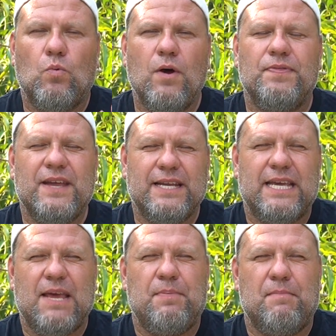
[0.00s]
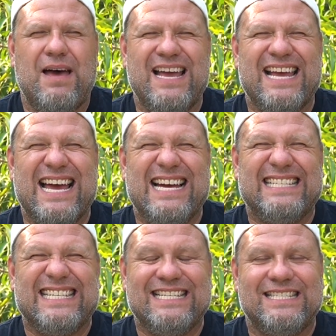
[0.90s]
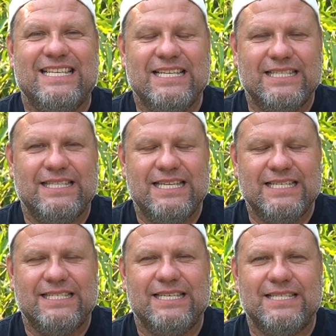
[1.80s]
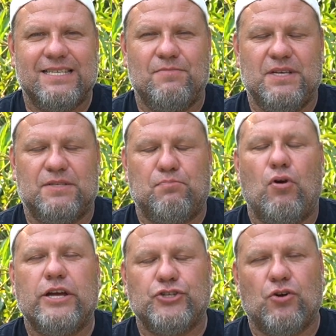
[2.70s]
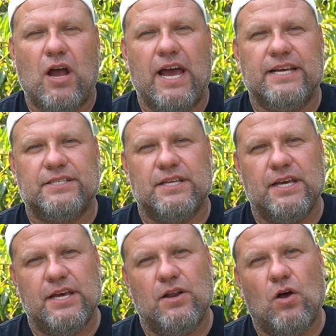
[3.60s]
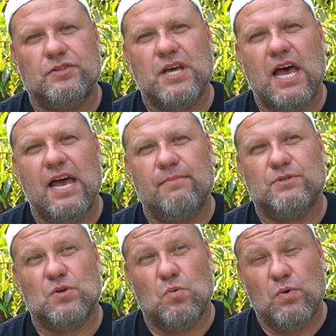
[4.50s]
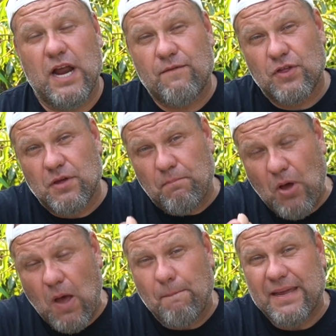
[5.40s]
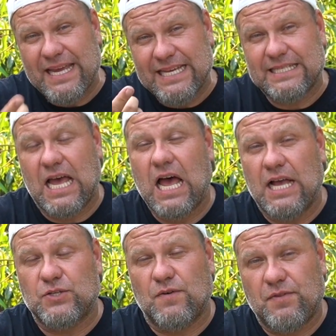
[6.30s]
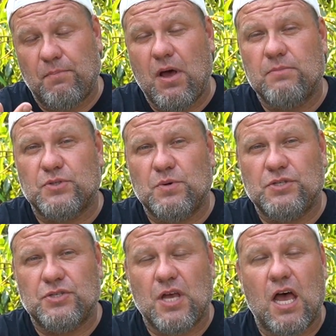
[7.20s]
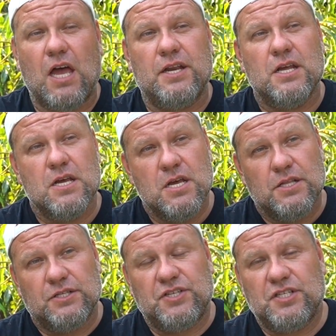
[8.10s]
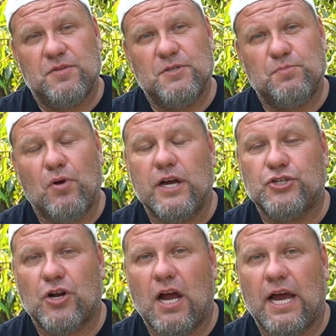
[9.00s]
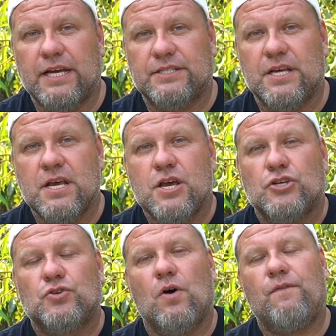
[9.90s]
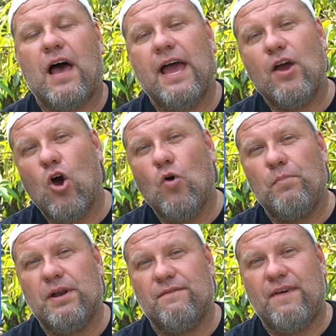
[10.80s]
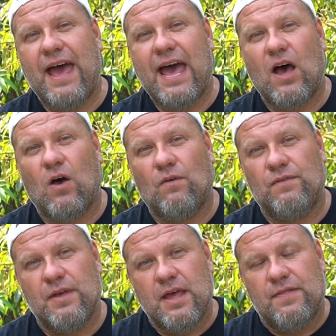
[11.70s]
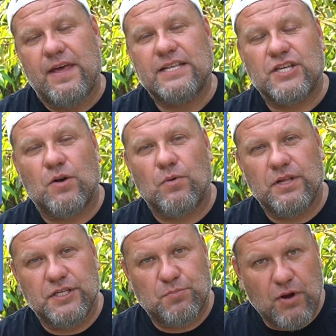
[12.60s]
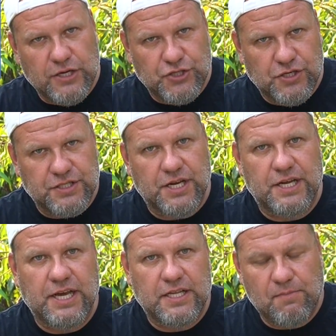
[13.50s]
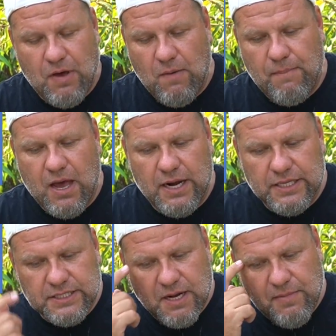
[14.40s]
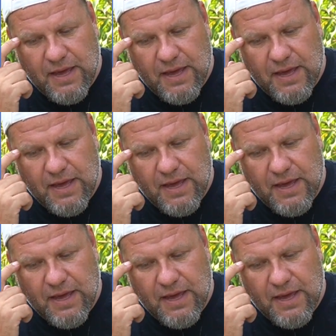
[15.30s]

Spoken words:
one thing to keep in mind, guys, is this system is pressurized at all times whenever the pump is on. So if the pump switch is on, the system is pressurized. So if I open a valve, that's going to release pressure, it's going to kick the pump on, and it's going to